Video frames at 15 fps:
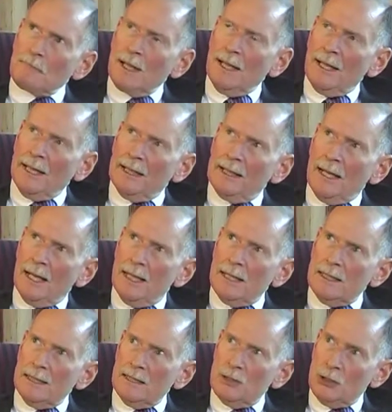And
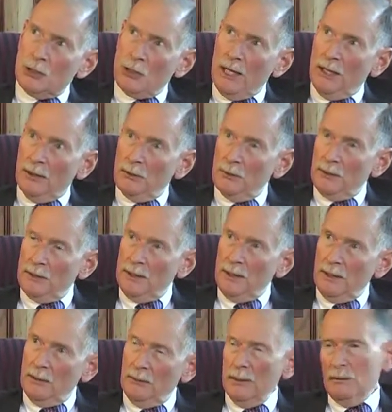I shared with
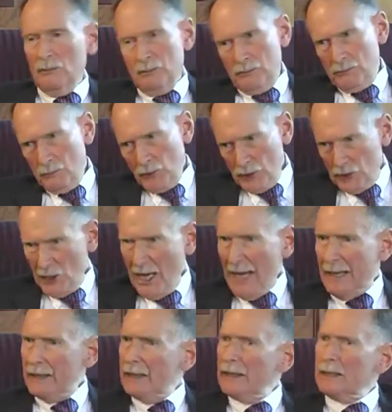him, we were
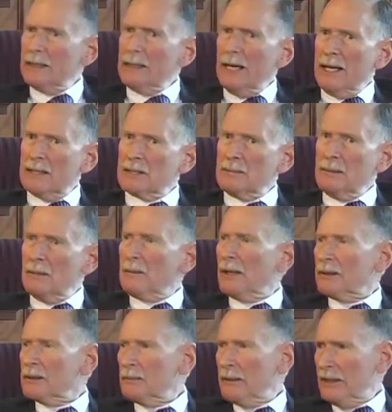chatting, and he asked me
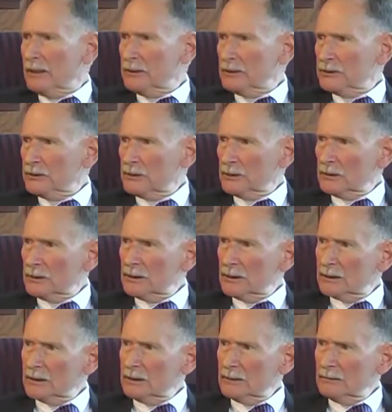about the medical school
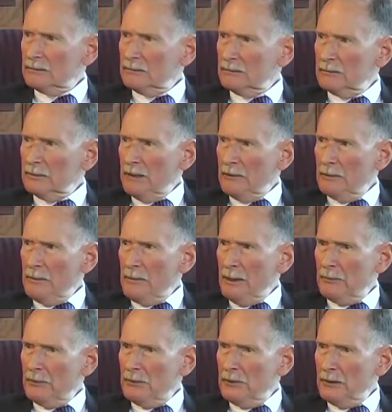because he
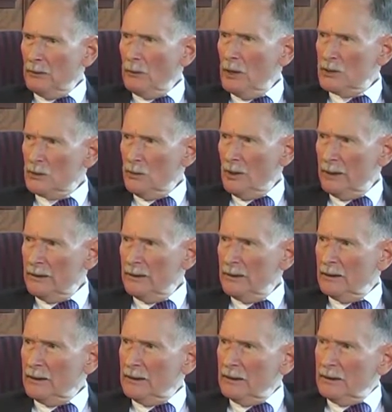remembered there was one.
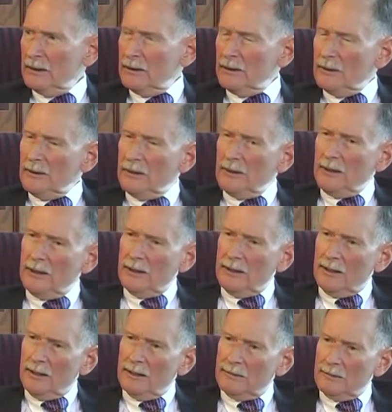
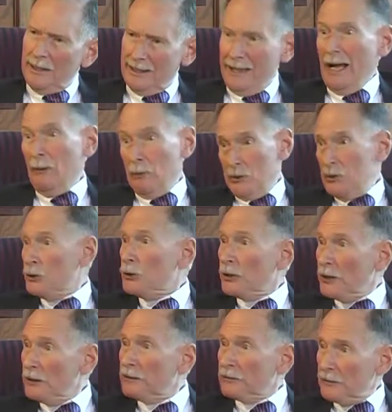And that was
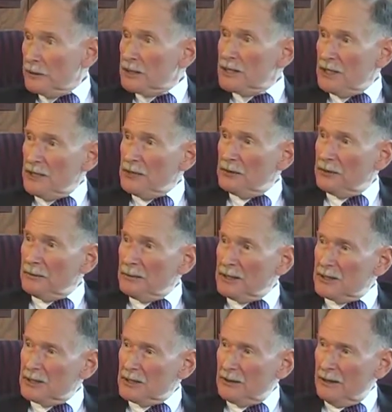good for a senior
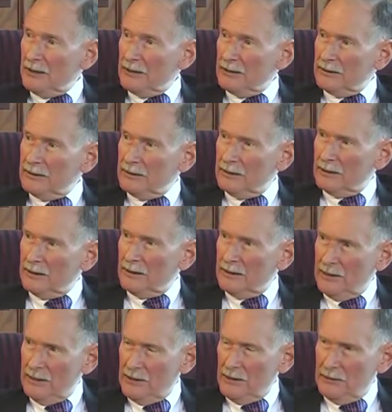administrator
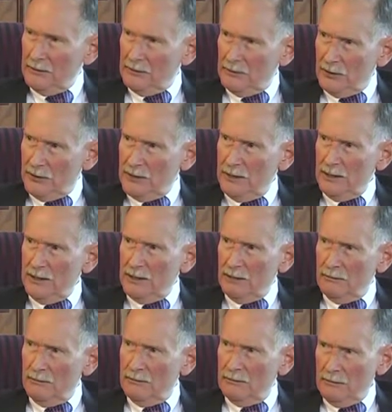in the university
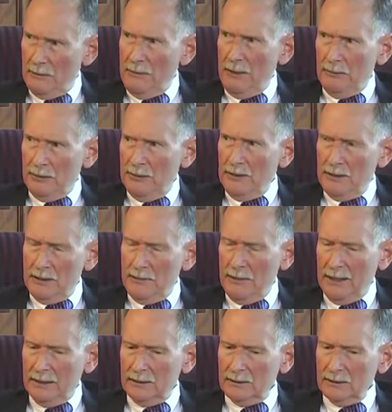to remember there's a
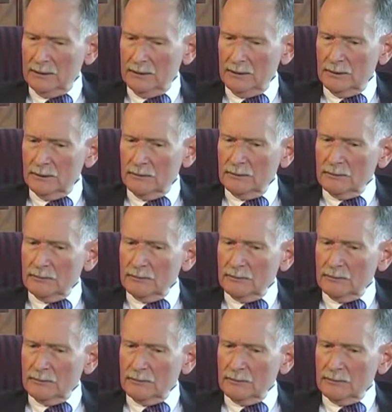medical school.